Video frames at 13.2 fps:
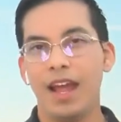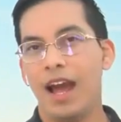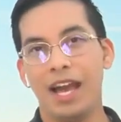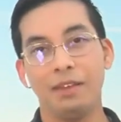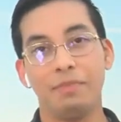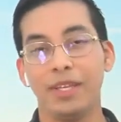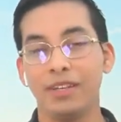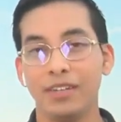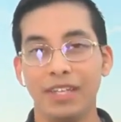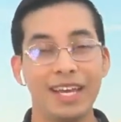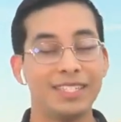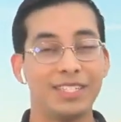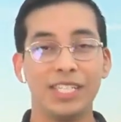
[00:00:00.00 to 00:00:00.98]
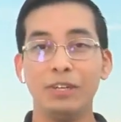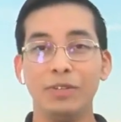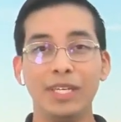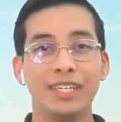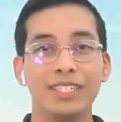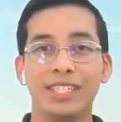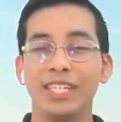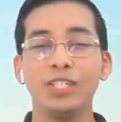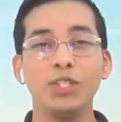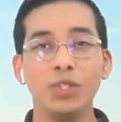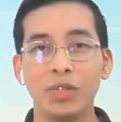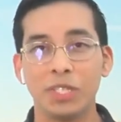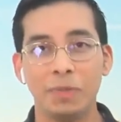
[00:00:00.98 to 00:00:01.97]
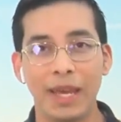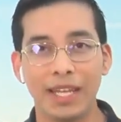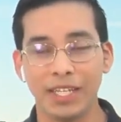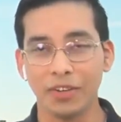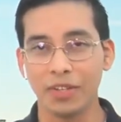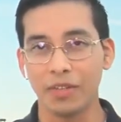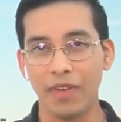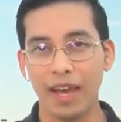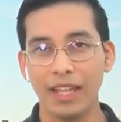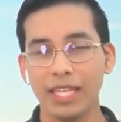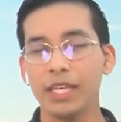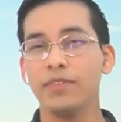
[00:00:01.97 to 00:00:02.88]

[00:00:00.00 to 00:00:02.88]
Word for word: Hi, Peter. Yeah, COD continues to expand here in the valley.